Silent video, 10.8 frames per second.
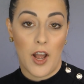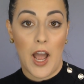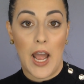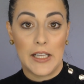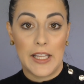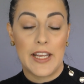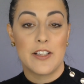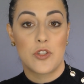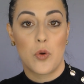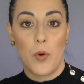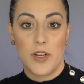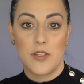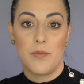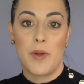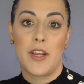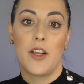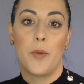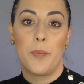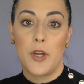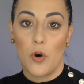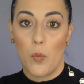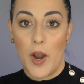A highlight is going to make it
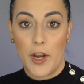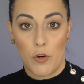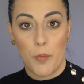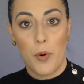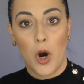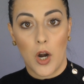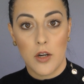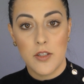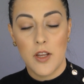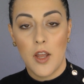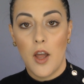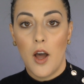appear wider apart.